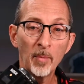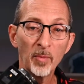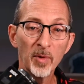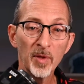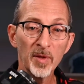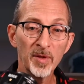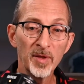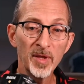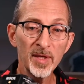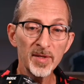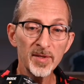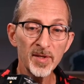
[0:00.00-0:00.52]

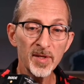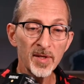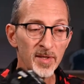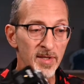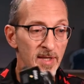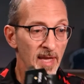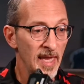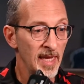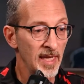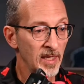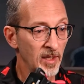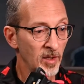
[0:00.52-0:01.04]
This is
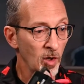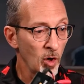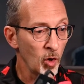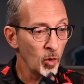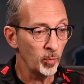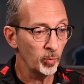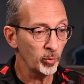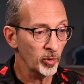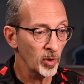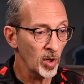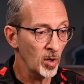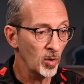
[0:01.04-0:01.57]
a
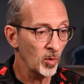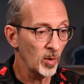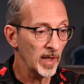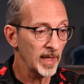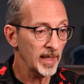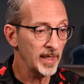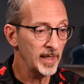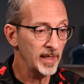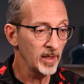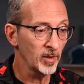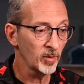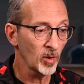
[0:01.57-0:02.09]
GoPro
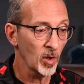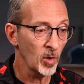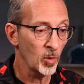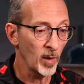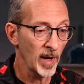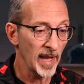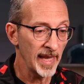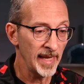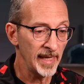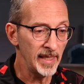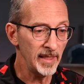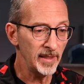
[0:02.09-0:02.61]
Hero
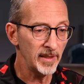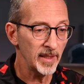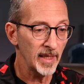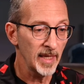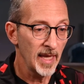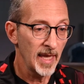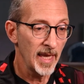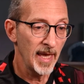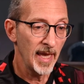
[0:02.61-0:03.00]
8,